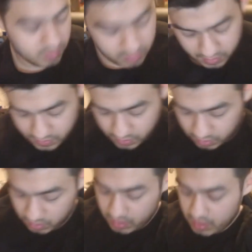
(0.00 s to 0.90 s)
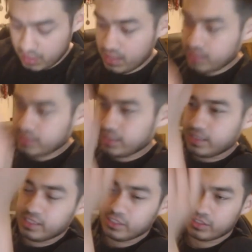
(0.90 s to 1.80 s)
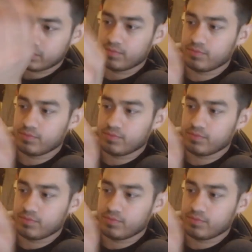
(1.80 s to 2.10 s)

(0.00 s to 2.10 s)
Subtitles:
these are, they just,